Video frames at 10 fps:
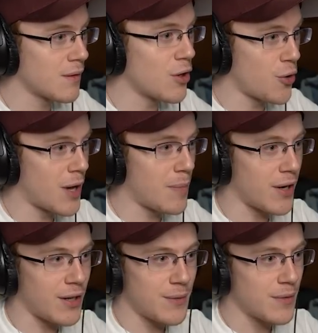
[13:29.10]
Go away,
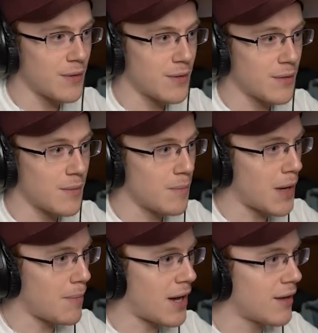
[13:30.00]
buddy.
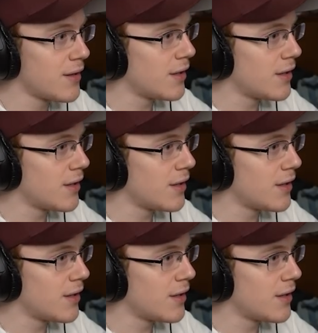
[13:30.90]
Bye-bye.